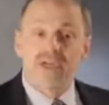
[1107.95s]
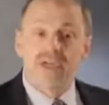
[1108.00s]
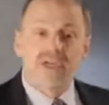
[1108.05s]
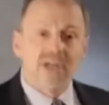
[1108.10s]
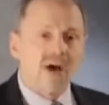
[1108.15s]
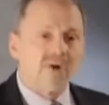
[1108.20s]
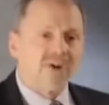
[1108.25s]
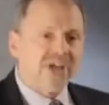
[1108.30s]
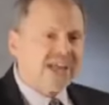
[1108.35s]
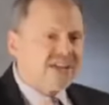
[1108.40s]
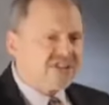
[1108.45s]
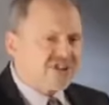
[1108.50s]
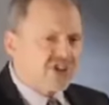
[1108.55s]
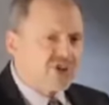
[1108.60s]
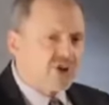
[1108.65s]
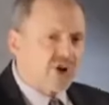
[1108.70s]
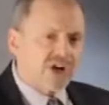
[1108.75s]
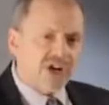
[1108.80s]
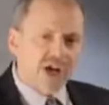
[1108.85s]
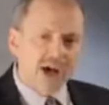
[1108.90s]
Now each of
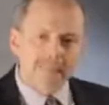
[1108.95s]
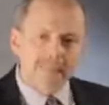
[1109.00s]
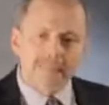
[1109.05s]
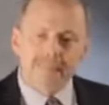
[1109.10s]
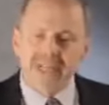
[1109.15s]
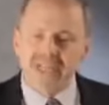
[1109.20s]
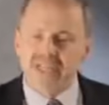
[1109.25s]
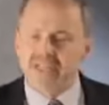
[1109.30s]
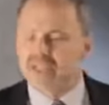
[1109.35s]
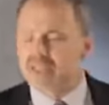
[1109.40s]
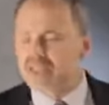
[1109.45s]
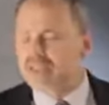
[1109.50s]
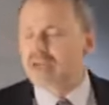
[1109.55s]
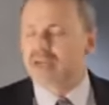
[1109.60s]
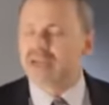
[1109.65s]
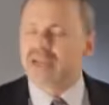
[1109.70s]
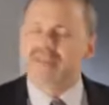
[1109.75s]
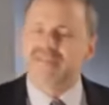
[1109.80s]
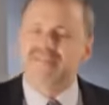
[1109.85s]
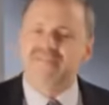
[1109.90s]
your companies is going
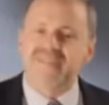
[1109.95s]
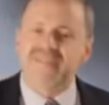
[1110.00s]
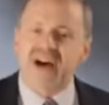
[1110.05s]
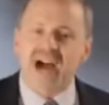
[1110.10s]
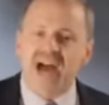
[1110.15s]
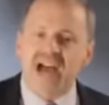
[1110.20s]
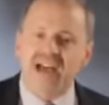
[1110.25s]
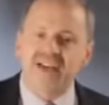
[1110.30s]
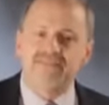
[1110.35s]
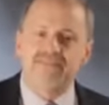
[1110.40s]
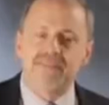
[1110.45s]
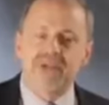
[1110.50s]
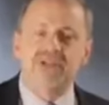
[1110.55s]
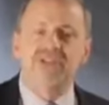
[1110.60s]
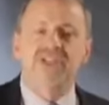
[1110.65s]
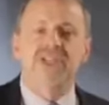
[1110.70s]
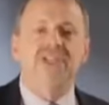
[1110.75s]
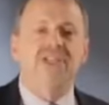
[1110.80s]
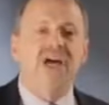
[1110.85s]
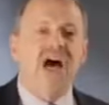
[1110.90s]
to get $5
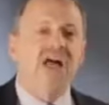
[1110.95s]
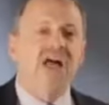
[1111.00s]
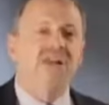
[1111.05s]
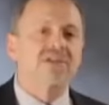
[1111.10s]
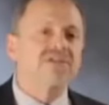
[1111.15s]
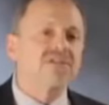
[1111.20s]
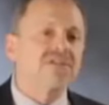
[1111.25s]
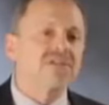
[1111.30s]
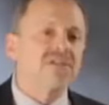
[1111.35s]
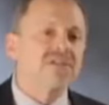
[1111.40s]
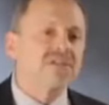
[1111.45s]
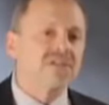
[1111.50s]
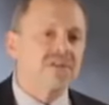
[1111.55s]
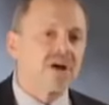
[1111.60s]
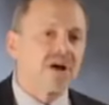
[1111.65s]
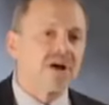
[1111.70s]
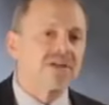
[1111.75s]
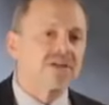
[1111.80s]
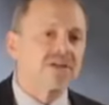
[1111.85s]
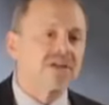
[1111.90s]
million to
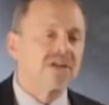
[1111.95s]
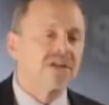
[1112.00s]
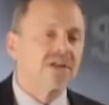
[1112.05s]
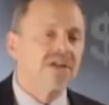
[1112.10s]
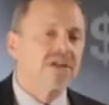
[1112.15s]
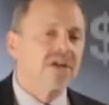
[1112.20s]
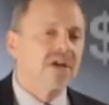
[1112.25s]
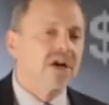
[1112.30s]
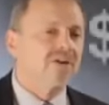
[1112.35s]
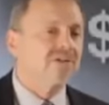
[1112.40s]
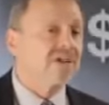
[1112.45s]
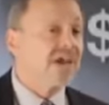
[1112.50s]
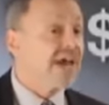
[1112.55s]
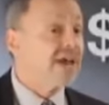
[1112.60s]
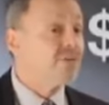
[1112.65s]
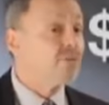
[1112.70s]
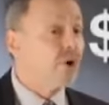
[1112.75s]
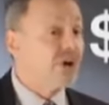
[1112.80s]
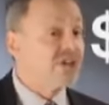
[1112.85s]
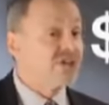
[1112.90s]
start. Okay,
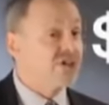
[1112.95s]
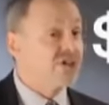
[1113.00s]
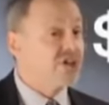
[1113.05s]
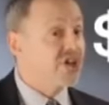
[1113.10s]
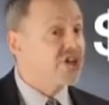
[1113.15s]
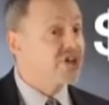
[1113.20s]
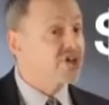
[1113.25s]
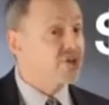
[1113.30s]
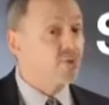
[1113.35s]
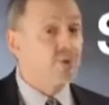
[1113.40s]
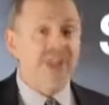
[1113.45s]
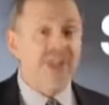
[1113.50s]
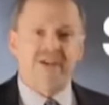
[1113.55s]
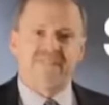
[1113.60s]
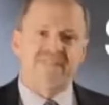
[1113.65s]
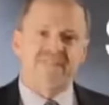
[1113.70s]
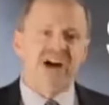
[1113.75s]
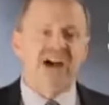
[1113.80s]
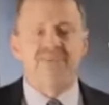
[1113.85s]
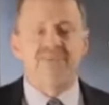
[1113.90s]
and what you're going to do with
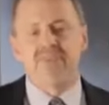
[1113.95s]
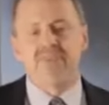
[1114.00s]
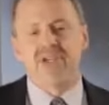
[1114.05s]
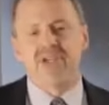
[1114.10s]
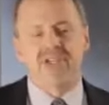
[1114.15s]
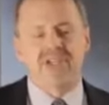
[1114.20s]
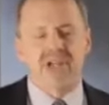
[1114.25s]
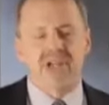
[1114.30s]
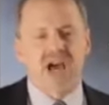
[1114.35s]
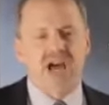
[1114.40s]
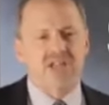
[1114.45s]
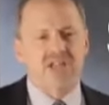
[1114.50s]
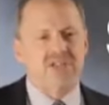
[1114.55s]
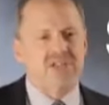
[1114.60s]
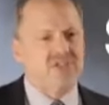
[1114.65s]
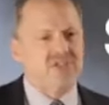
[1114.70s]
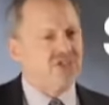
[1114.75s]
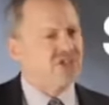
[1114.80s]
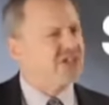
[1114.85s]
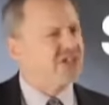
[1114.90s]
that $5 million
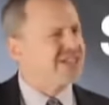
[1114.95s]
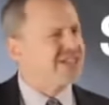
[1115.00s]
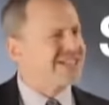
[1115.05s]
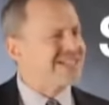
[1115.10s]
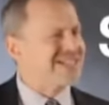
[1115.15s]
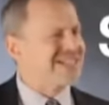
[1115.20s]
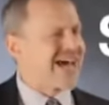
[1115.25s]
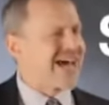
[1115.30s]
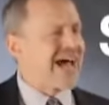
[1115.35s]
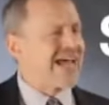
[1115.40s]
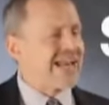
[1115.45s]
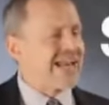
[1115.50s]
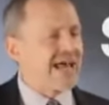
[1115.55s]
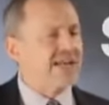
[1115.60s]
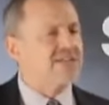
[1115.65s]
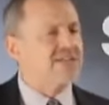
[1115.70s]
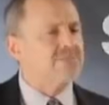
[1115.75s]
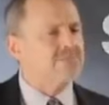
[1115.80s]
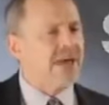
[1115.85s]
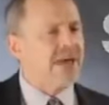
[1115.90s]
is you're going to decide how
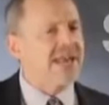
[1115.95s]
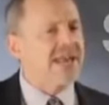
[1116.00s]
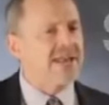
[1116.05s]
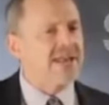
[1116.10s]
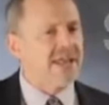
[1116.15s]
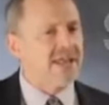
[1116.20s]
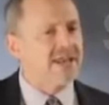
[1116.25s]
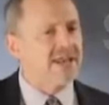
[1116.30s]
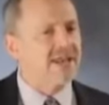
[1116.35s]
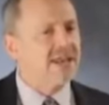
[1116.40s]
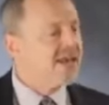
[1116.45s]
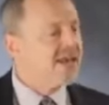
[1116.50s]
to spend it.